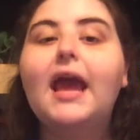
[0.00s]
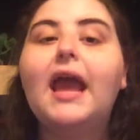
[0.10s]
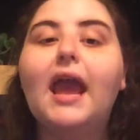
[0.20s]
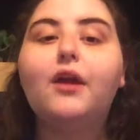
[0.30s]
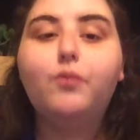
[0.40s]

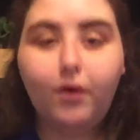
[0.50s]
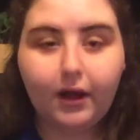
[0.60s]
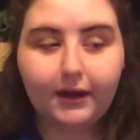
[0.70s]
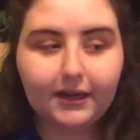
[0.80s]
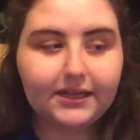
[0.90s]
and
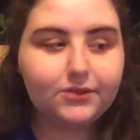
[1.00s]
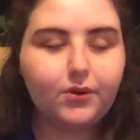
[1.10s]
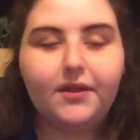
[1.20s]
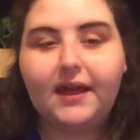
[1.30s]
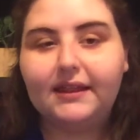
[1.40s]
1 is
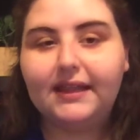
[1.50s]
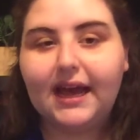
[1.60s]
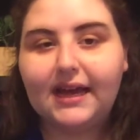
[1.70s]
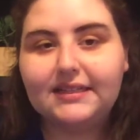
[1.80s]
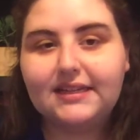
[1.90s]
where that
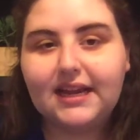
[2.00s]
last